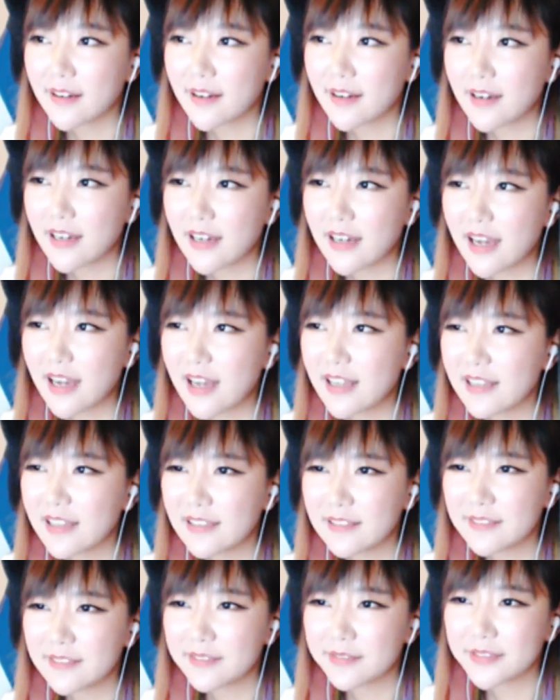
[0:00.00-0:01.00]
I
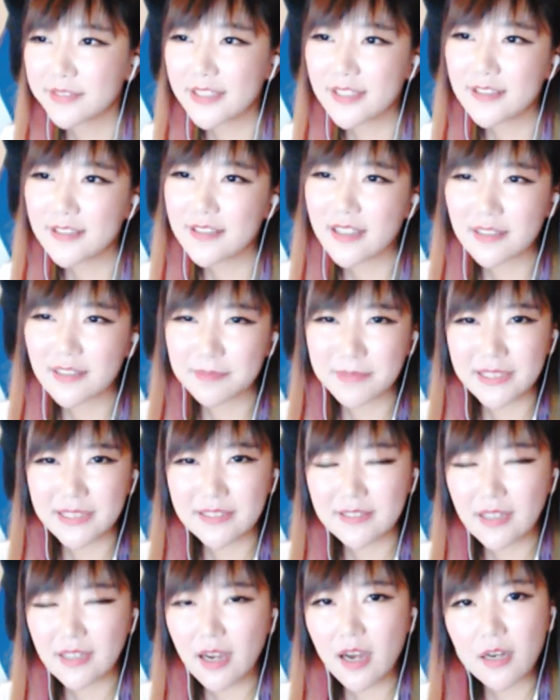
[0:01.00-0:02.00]
feel a bit
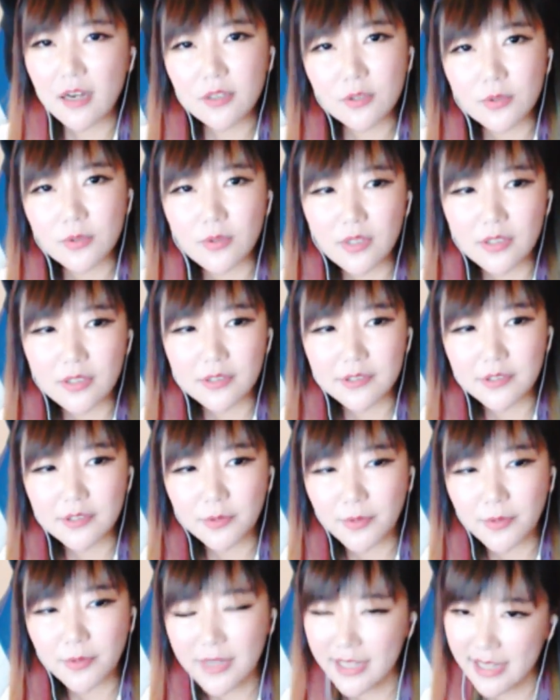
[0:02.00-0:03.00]
awkward when
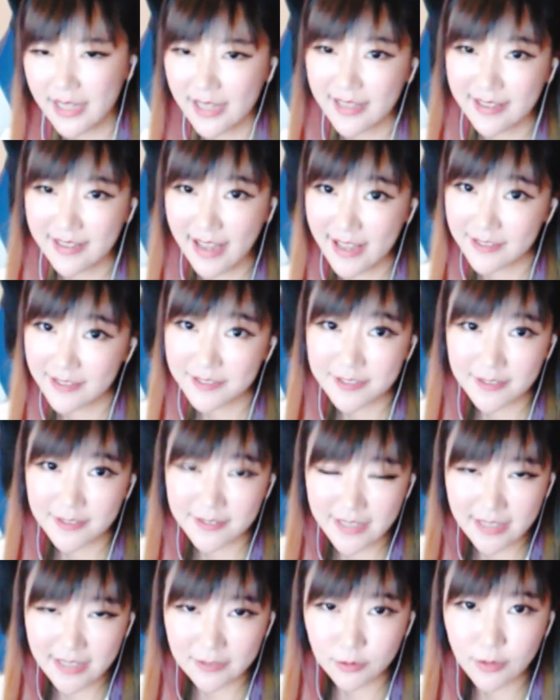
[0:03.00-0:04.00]
I answer that
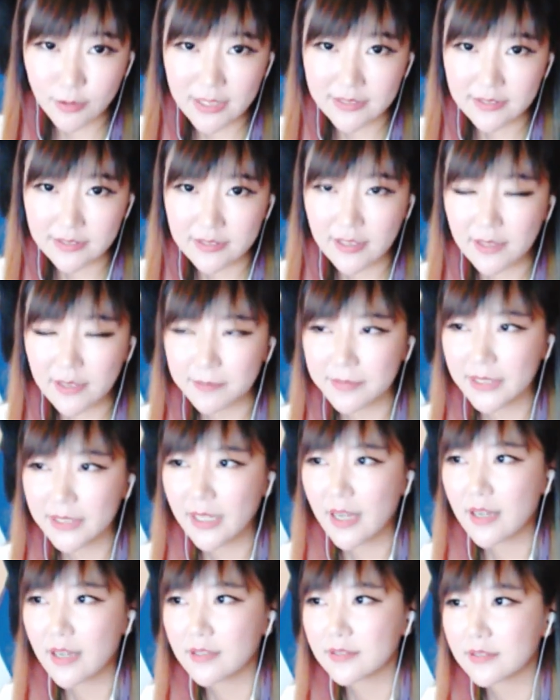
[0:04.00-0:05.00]
question
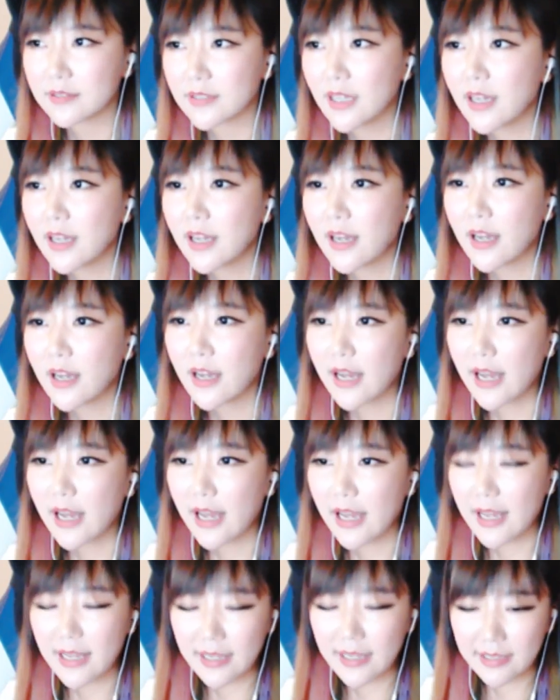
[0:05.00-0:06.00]
because
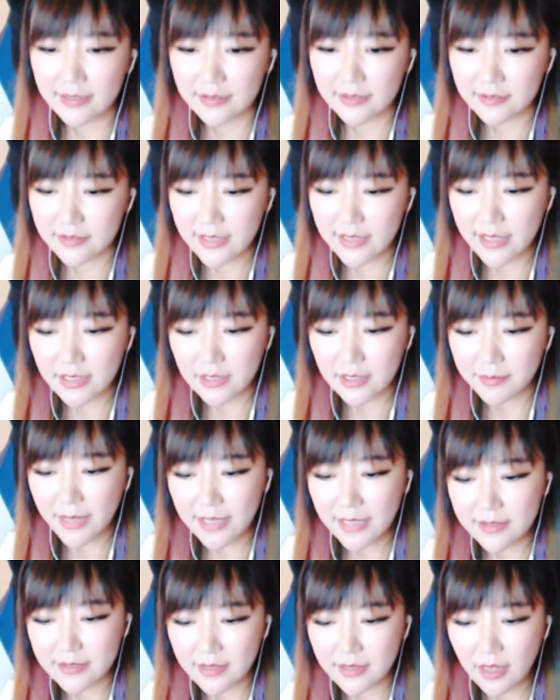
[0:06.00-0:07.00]
I take
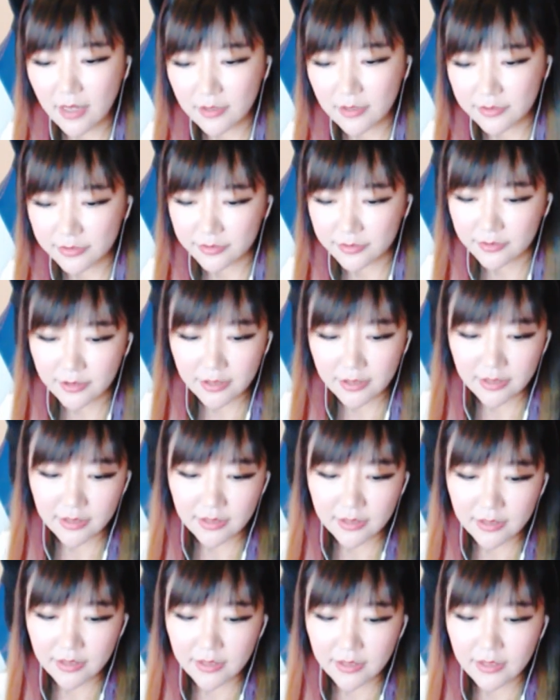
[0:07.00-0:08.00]
myself
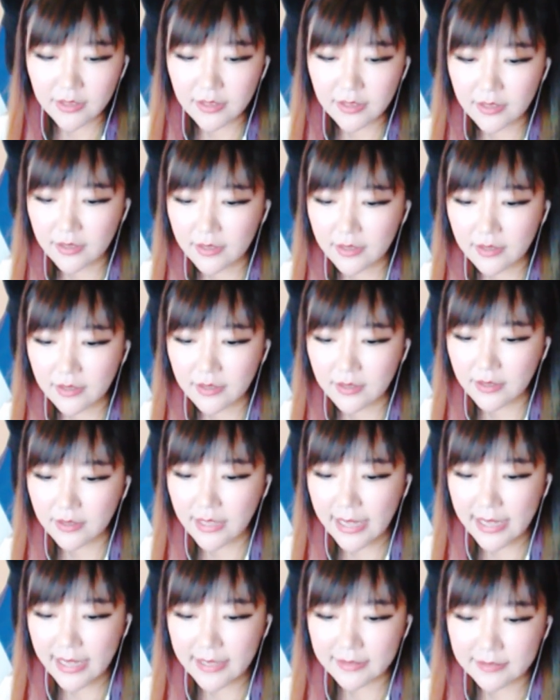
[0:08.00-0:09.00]

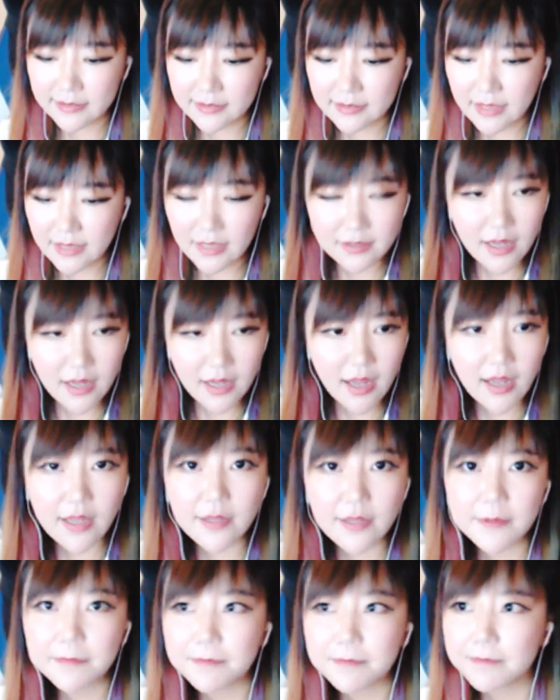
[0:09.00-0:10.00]
as a guy.
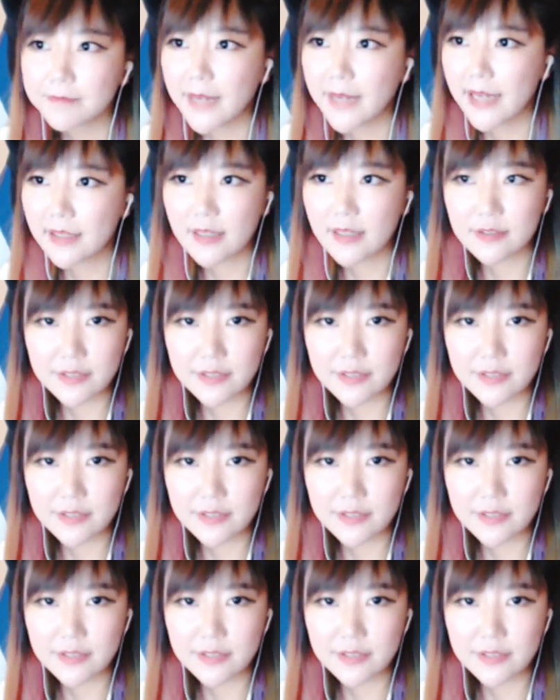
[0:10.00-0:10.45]
I consider